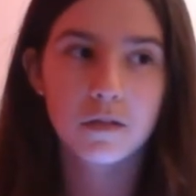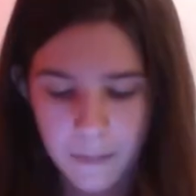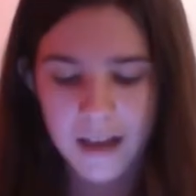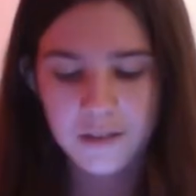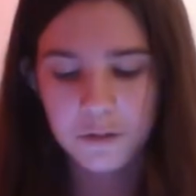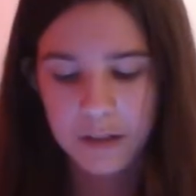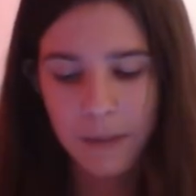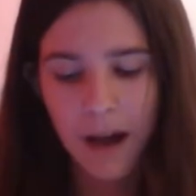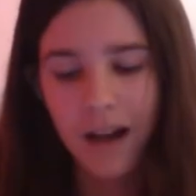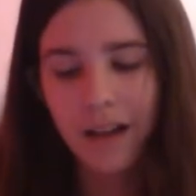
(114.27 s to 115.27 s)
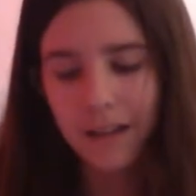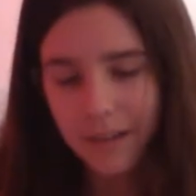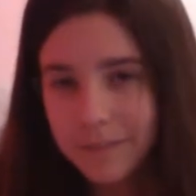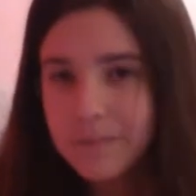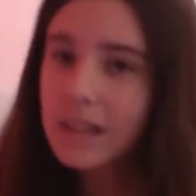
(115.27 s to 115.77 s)
Pastel Spark,
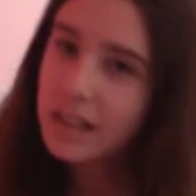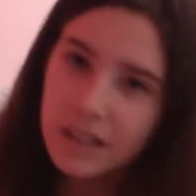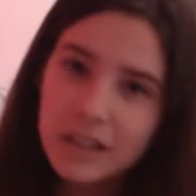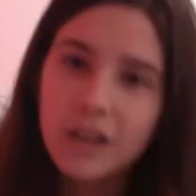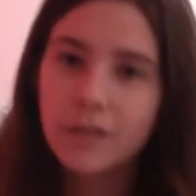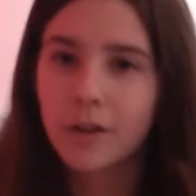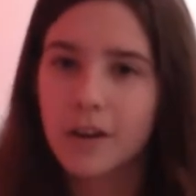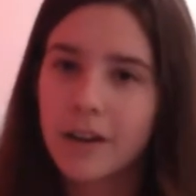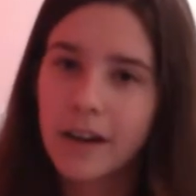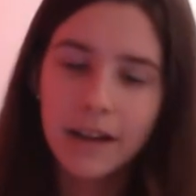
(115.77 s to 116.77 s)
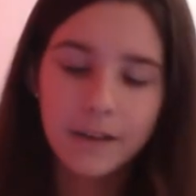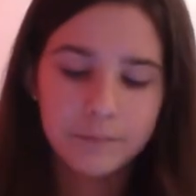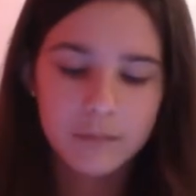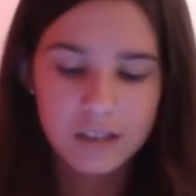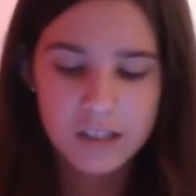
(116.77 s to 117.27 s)
go follow her.
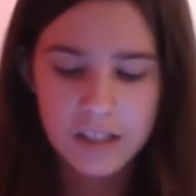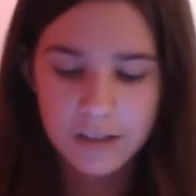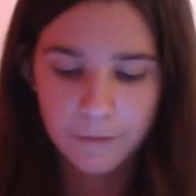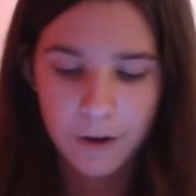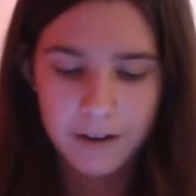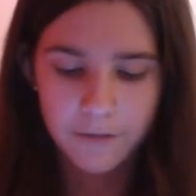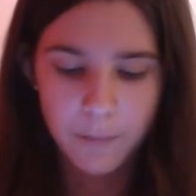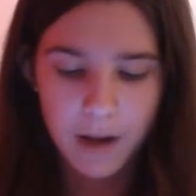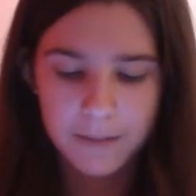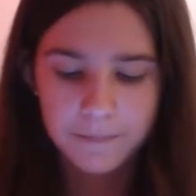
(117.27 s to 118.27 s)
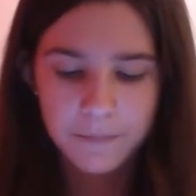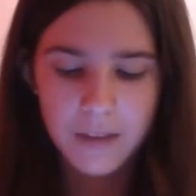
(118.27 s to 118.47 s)
She's a friend of mine.